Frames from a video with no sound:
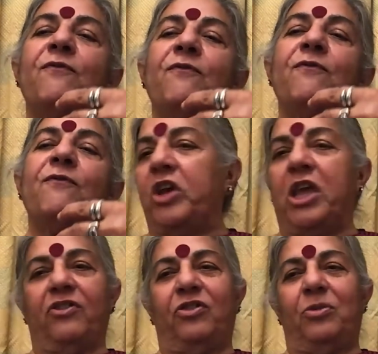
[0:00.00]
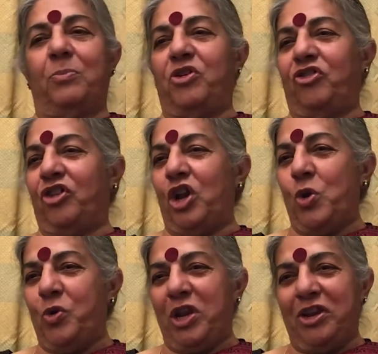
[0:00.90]
fought against the British
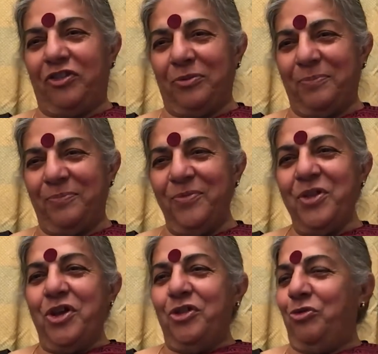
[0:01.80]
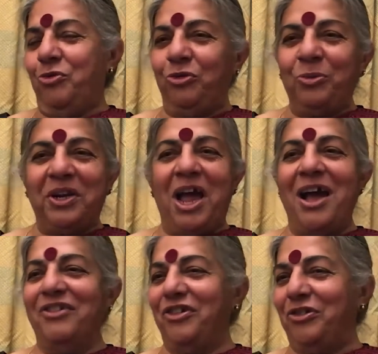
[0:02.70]
colonialism through
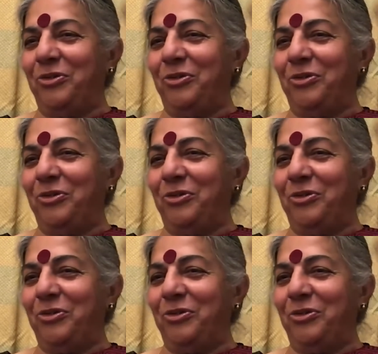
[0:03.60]
Swaraj and